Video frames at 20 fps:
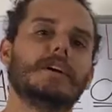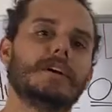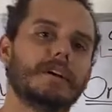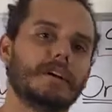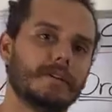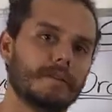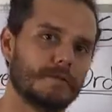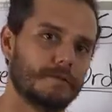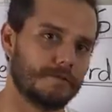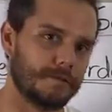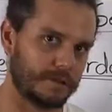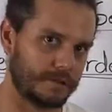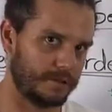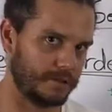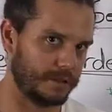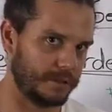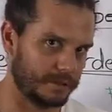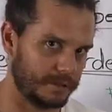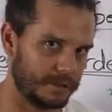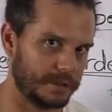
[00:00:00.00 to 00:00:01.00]

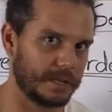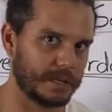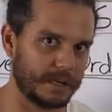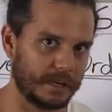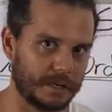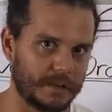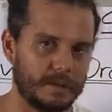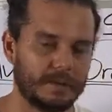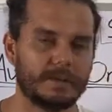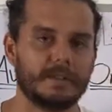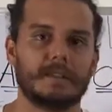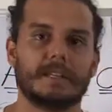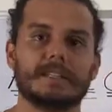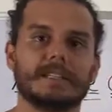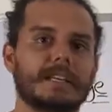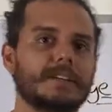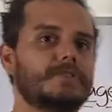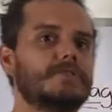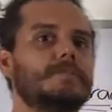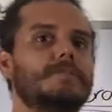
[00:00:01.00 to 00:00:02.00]
frictionless. Again, this
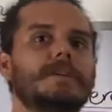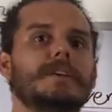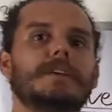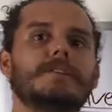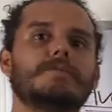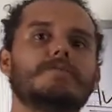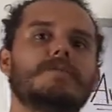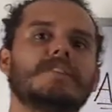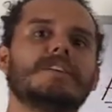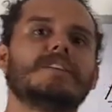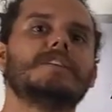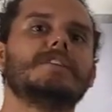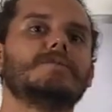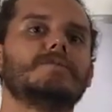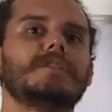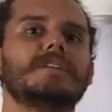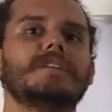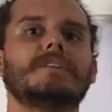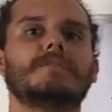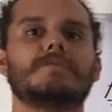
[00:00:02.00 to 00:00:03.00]
has to be really,
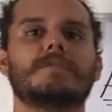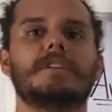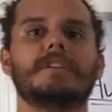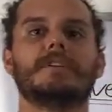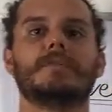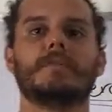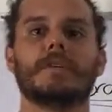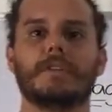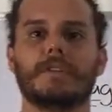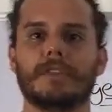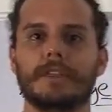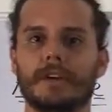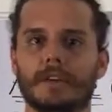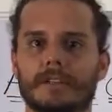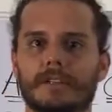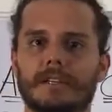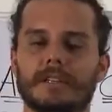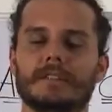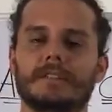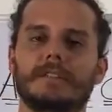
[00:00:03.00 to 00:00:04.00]
really, really well
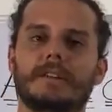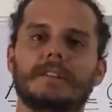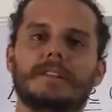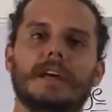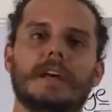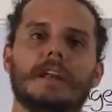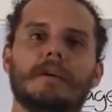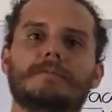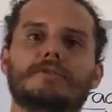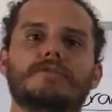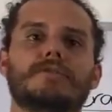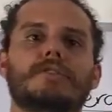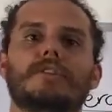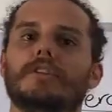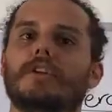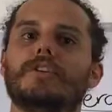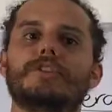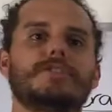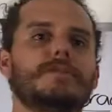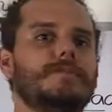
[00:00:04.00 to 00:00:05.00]
thought. It's not that I'm just going to
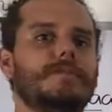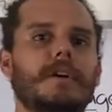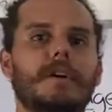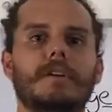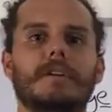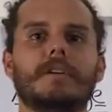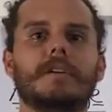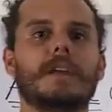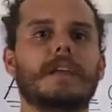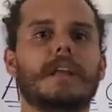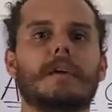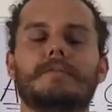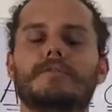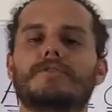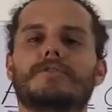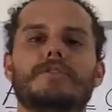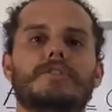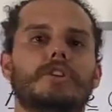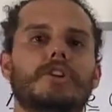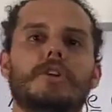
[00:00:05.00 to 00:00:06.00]
launch a product and I'm
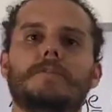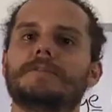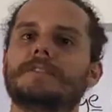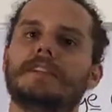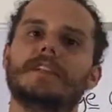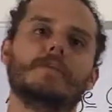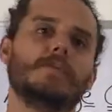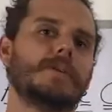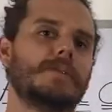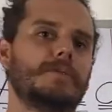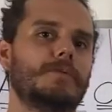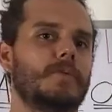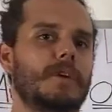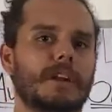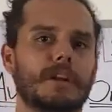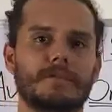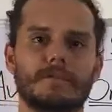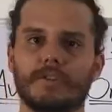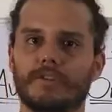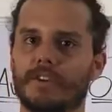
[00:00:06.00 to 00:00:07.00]
just going to upsell it with
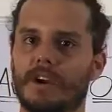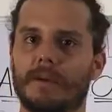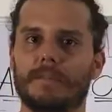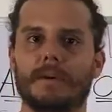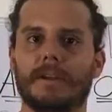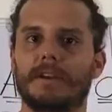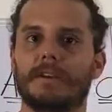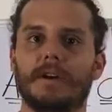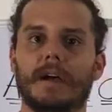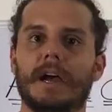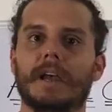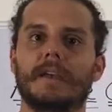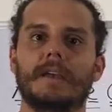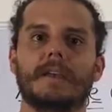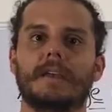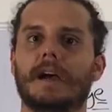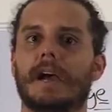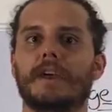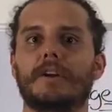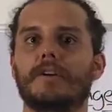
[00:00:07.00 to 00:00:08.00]
whatever crap
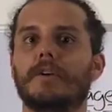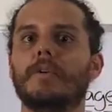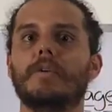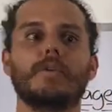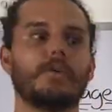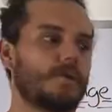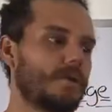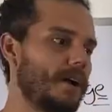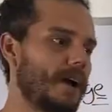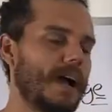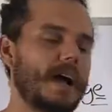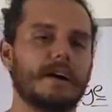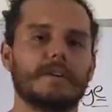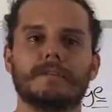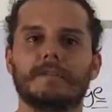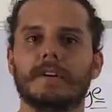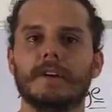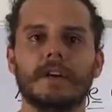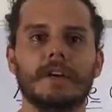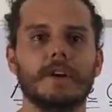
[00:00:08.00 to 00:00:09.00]
I know or
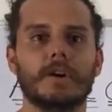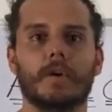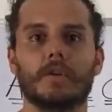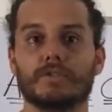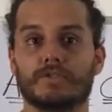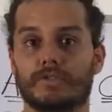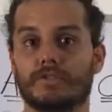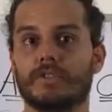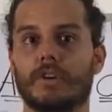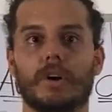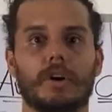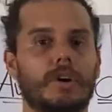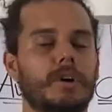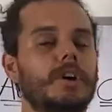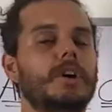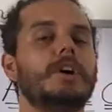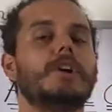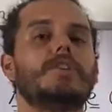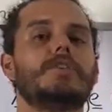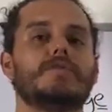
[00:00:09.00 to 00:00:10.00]
have on stock.
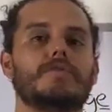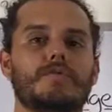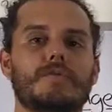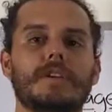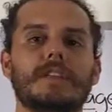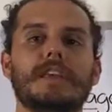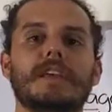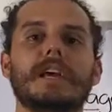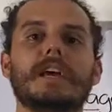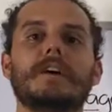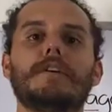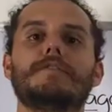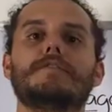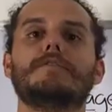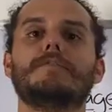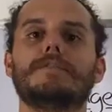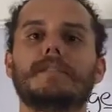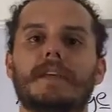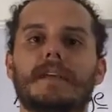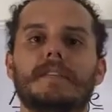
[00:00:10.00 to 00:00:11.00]
You really have to
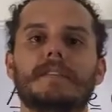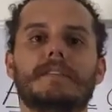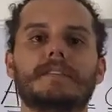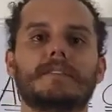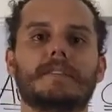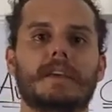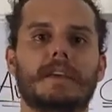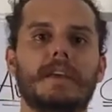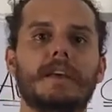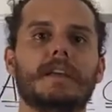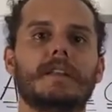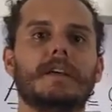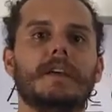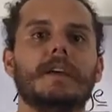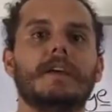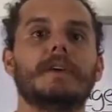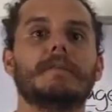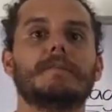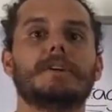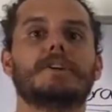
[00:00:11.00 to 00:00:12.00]
plan this ahead
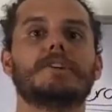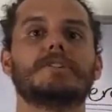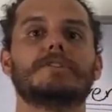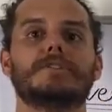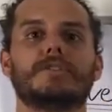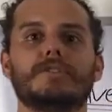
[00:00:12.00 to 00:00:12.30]
because,